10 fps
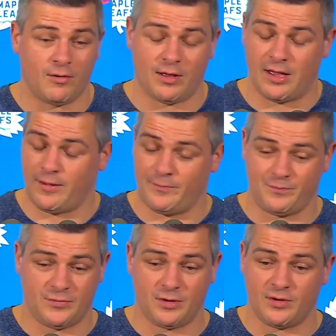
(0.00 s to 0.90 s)
Yeah,
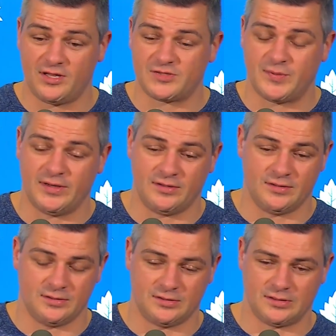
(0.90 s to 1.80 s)
you know what, he's
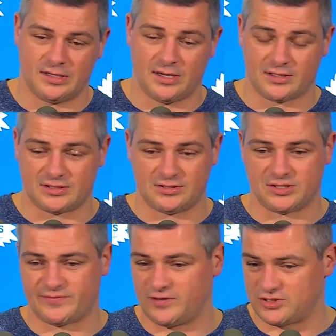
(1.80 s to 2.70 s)
been, I actually
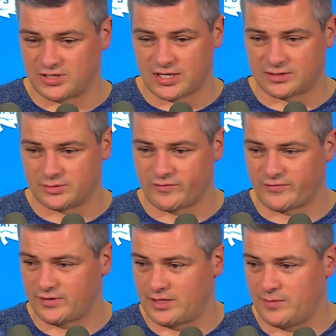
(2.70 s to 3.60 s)
just finished talking to him
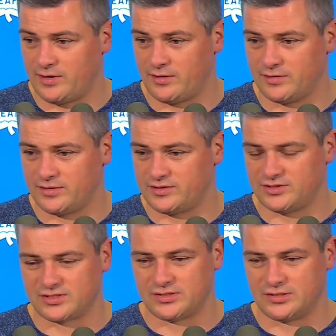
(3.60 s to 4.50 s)
before I came in here, like
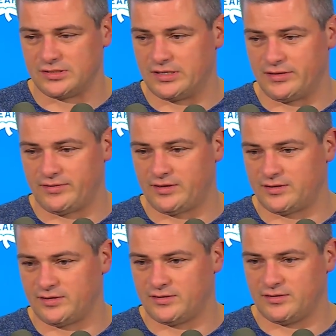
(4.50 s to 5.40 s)
just, I
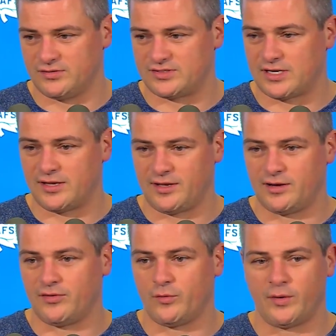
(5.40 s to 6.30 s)
think, you know, settling
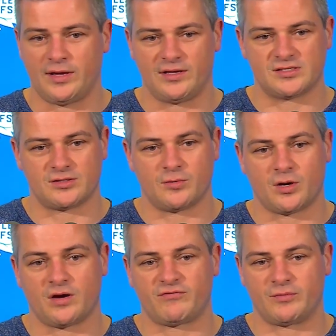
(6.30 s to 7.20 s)
in on the wing, he's a little
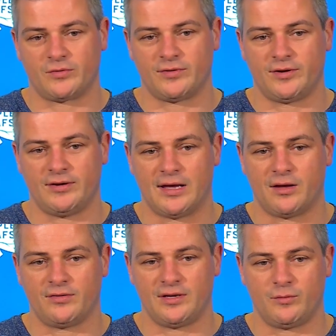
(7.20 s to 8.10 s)
more comfortable there
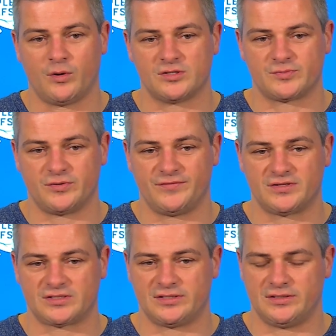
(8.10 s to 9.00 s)
now than he was
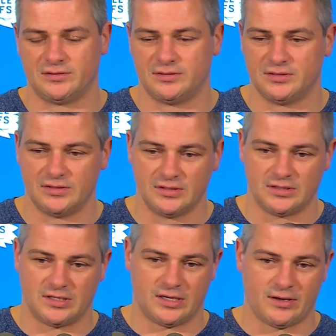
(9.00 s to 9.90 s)
previously, and
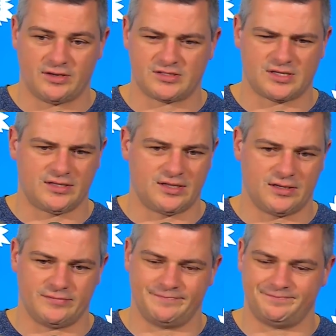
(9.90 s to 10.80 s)
I just like that